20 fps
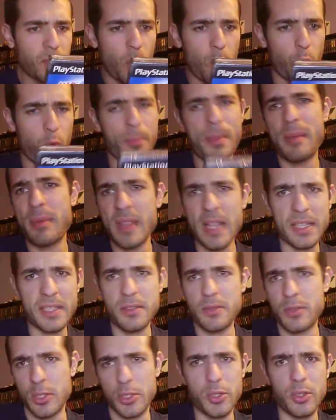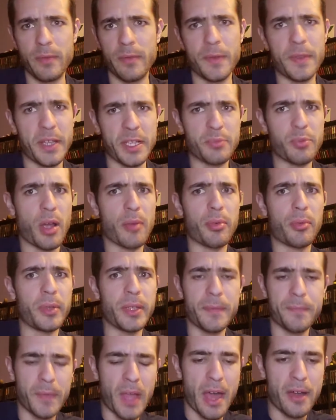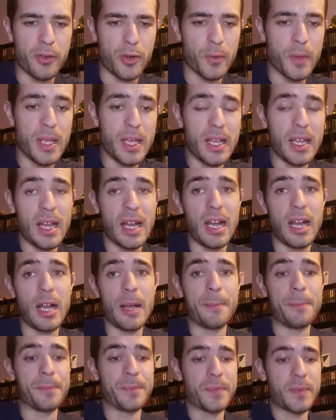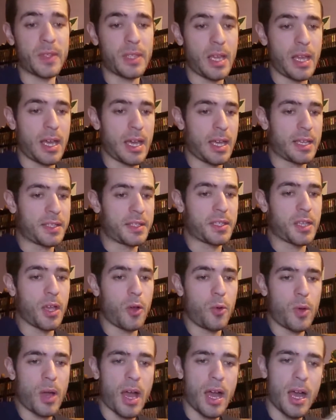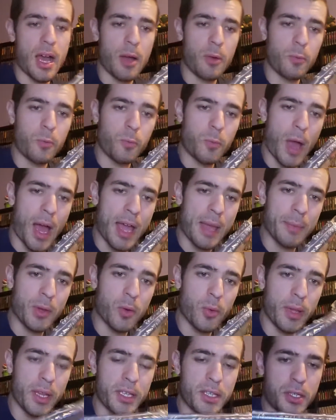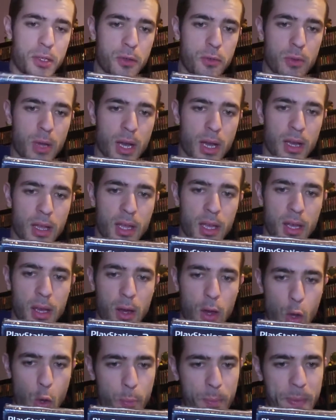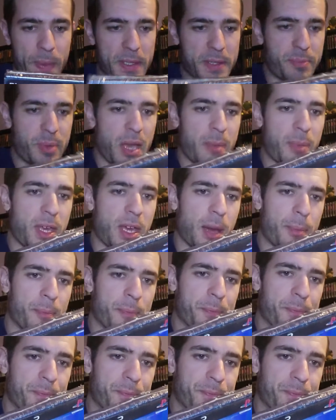Or maybe they're two different things, probably. I don't know. So I am going to open this baby up.